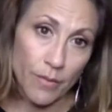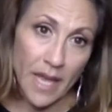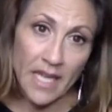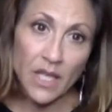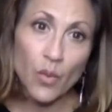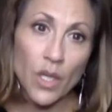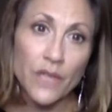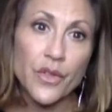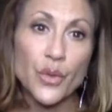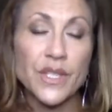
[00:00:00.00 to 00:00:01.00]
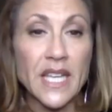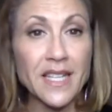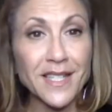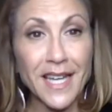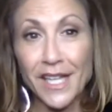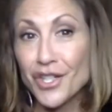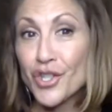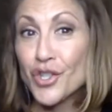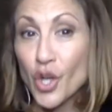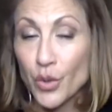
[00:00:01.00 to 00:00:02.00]
any one of those sets that I just
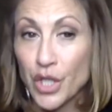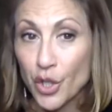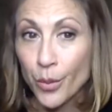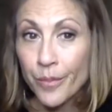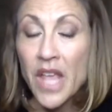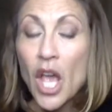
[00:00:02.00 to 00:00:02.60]
showed you,